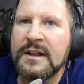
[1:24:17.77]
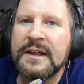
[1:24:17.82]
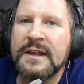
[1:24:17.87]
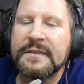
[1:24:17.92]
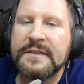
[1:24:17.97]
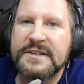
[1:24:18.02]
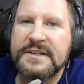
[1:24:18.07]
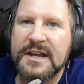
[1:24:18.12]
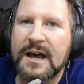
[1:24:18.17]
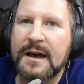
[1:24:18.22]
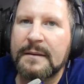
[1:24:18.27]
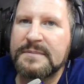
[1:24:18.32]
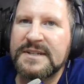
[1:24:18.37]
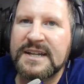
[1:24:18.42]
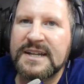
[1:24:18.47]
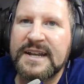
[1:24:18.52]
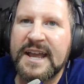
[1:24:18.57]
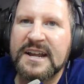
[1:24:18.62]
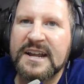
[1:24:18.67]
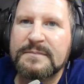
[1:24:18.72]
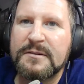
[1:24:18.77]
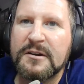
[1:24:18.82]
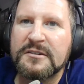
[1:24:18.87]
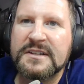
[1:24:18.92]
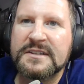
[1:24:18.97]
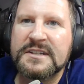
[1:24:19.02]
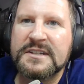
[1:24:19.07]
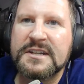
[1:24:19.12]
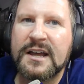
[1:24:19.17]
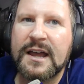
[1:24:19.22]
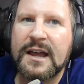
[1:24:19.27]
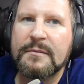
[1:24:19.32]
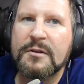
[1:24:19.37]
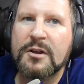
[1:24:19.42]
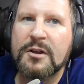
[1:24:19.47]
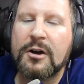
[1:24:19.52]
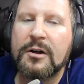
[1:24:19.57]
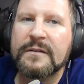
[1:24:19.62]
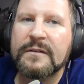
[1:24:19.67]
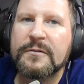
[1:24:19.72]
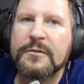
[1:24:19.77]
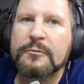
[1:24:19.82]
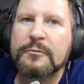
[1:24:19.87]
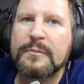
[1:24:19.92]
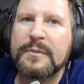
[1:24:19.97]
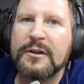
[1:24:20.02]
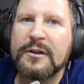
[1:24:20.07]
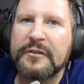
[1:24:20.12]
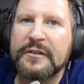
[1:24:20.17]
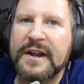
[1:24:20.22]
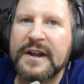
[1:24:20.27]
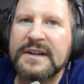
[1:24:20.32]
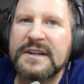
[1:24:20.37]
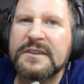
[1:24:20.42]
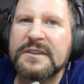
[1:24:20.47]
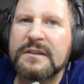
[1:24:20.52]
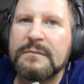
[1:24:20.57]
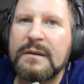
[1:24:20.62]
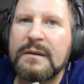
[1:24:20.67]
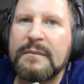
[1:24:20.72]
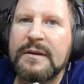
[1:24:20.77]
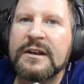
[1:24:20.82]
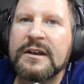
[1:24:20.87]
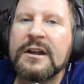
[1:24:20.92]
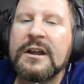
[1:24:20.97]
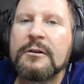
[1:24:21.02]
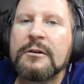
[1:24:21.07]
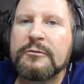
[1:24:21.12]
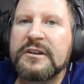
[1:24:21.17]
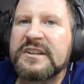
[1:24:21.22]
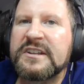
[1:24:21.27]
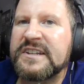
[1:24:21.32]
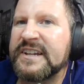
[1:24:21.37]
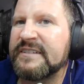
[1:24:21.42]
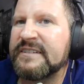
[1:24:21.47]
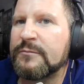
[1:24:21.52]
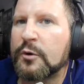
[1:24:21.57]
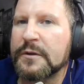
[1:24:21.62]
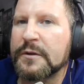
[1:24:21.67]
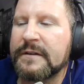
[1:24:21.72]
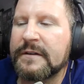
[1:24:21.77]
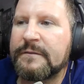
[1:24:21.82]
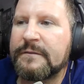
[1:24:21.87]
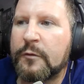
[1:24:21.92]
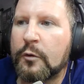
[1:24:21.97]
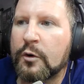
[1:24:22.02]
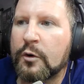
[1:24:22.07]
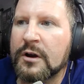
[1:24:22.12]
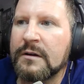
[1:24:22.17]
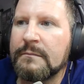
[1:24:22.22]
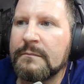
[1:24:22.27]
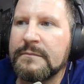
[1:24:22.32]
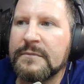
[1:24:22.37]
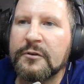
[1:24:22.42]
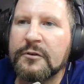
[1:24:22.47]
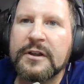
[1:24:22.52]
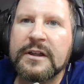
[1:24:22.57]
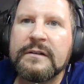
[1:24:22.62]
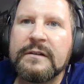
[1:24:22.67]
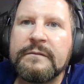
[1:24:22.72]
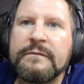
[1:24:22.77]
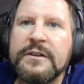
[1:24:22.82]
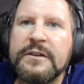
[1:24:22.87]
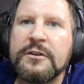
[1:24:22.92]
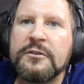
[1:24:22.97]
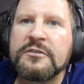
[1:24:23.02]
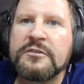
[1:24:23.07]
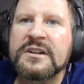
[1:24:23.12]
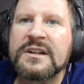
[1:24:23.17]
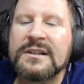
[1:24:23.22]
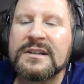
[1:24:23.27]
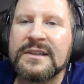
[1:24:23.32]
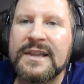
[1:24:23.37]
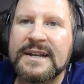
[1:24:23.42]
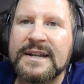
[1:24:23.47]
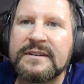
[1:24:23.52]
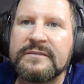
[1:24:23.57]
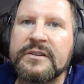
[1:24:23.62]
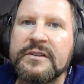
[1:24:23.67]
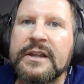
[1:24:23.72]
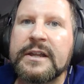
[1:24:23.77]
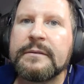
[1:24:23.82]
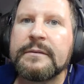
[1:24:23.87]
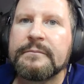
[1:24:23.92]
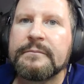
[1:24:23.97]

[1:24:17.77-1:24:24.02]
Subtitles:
The top 10 X posts at the time calling for the repeal of the 19th Amendment received more than 4 million views collectively.